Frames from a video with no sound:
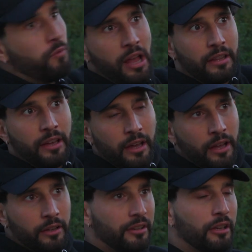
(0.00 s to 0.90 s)

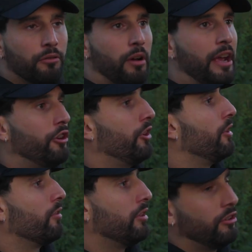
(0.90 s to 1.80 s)
weather situation
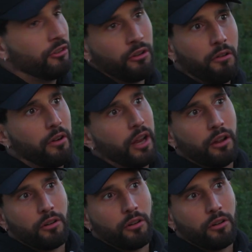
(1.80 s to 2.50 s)
or the soil